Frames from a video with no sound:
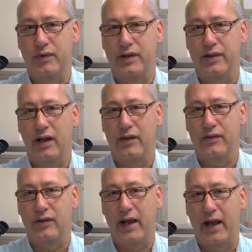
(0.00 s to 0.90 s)
with
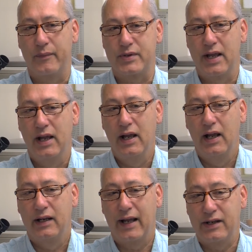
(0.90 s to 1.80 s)
other labs,
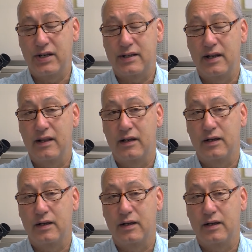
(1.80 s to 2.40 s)
not just in the